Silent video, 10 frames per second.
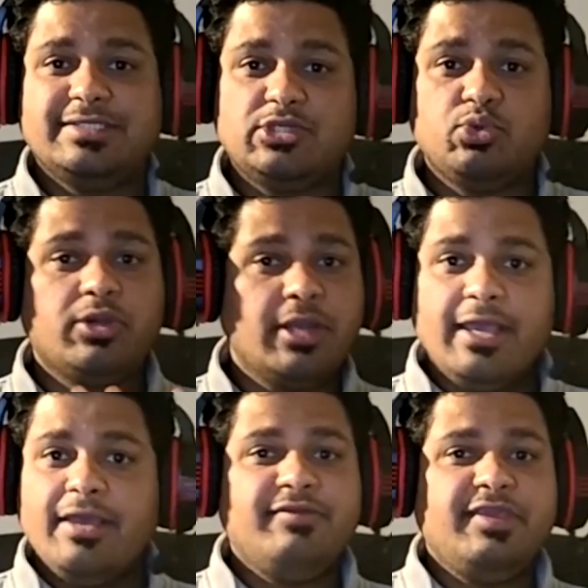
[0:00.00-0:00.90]
That's what
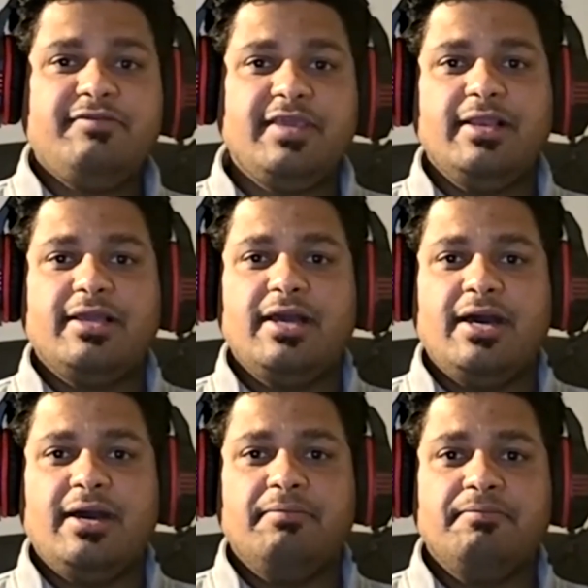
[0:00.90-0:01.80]
we feel
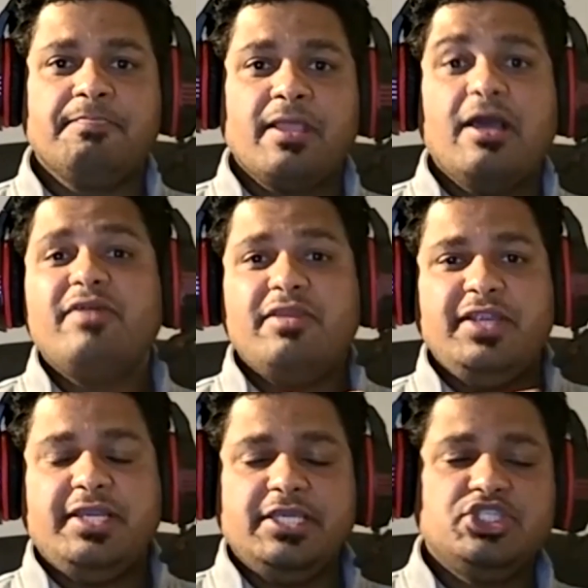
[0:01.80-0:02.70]
when
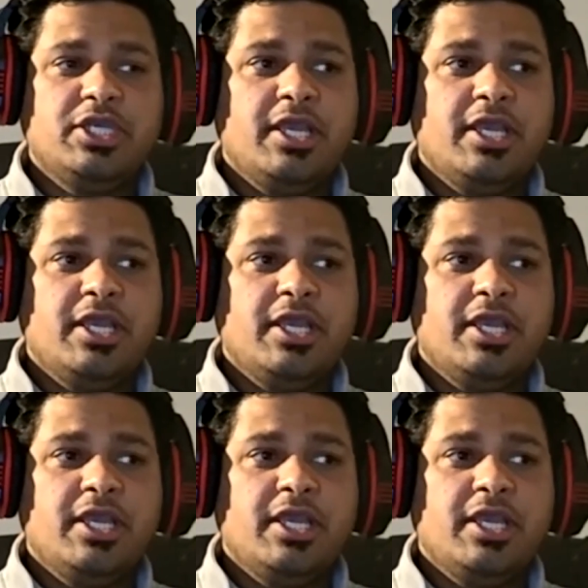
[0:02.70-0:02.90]
we teach.